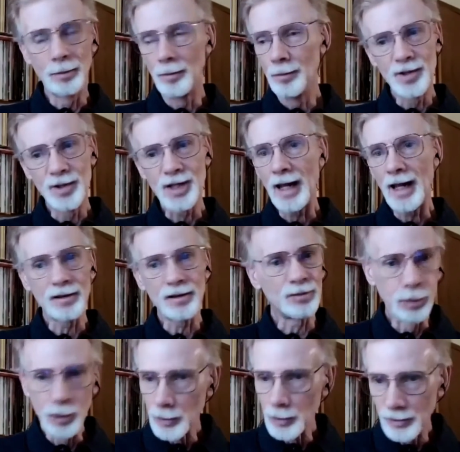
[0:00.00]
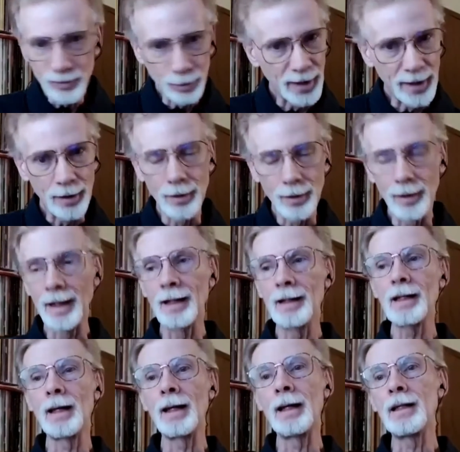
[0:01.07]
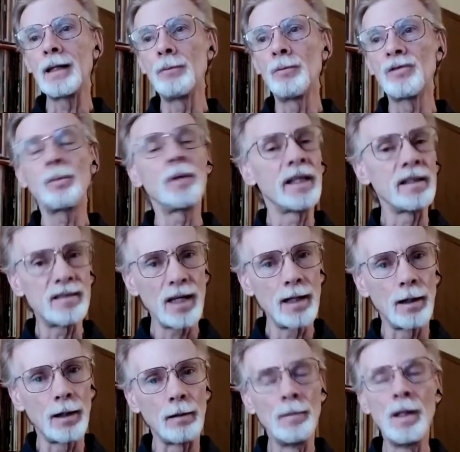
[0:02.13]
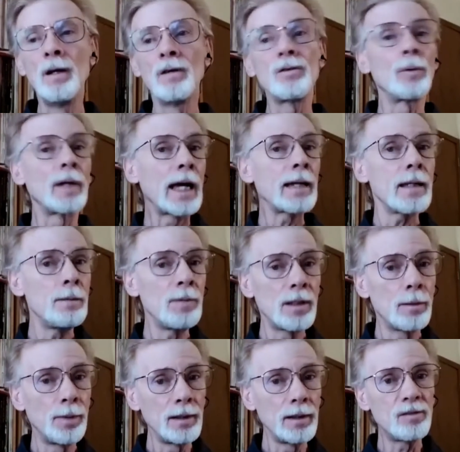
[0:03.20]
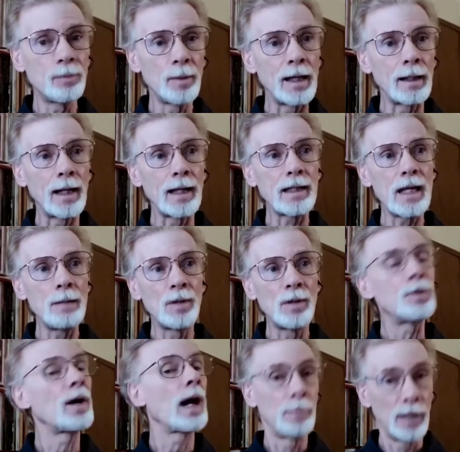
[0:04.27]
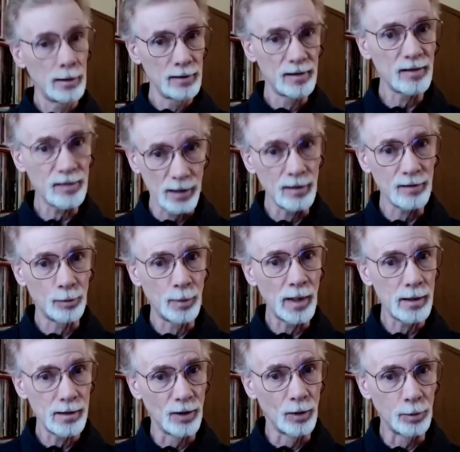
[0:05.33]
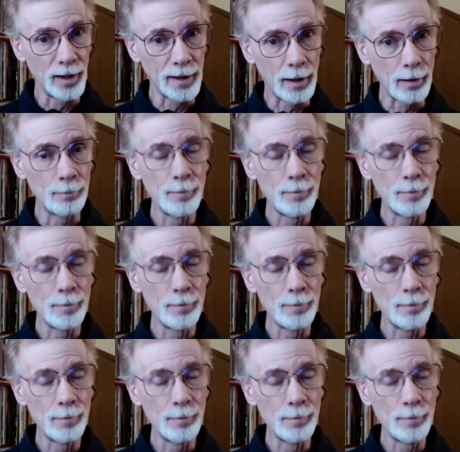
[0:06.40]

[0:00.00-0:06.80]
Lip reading: jazz blues player, and he was playing tenor. So when I came into Billy's band, I came in primarily as baritone player.